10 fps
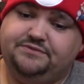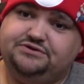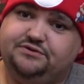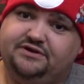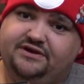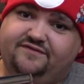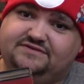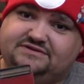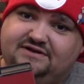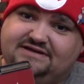mean, shoot, it
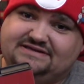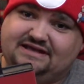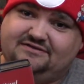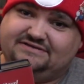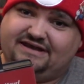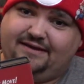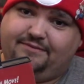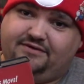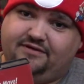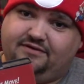even still has that little
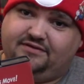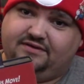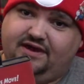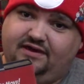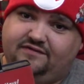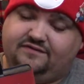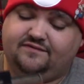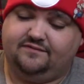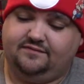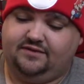tabby thing on the
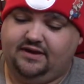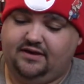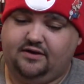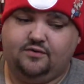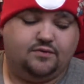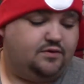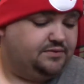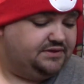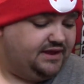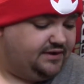case. Can't go wrong
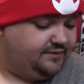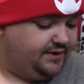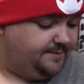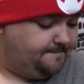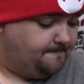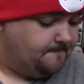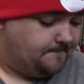with that, right?